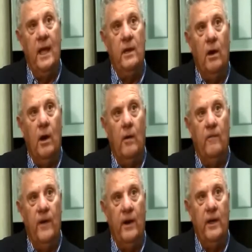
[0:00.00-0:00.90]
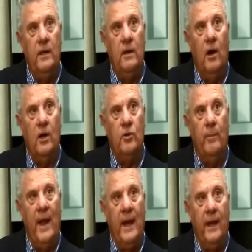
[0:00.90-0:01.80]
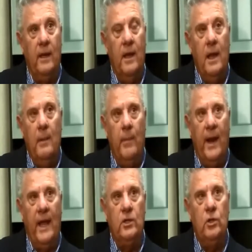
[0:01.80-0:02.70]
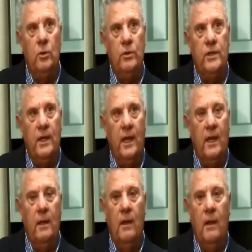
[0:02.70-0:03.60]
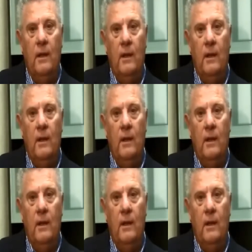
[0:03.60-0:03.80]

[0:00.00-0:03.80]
ahead are very are dramatic, but I do see